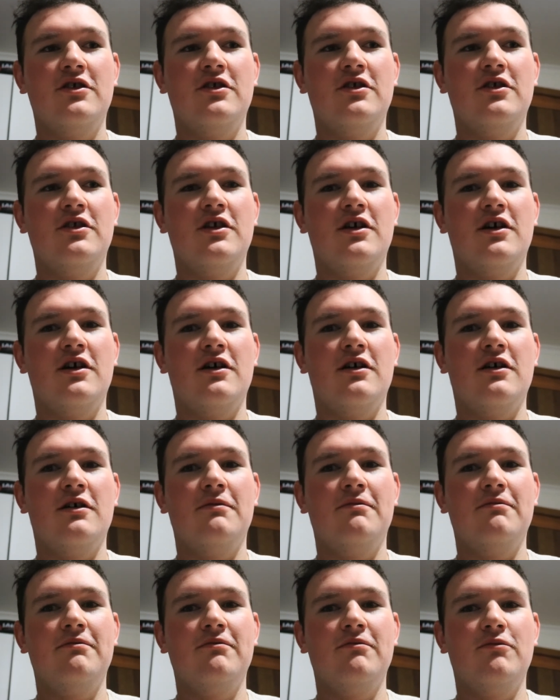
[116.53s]
the
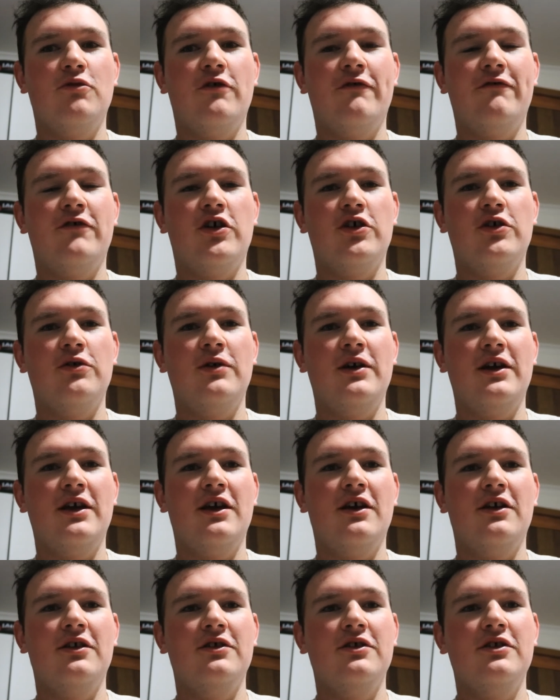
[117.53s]
more following
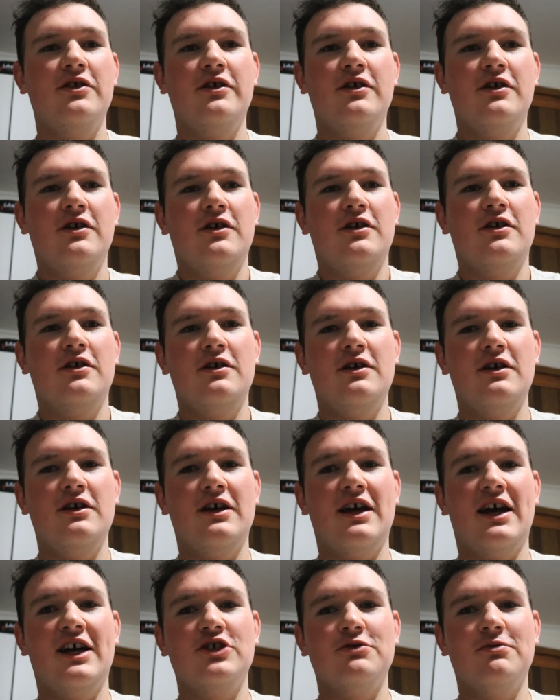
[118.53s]
and
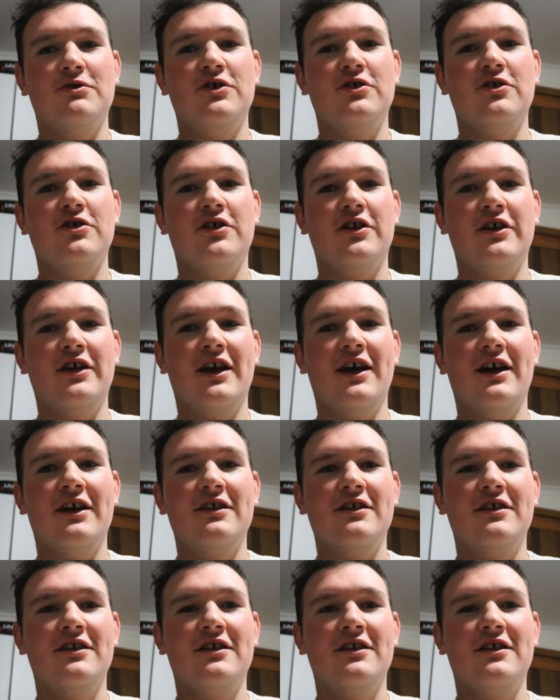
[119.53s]
engagement you're gonna get.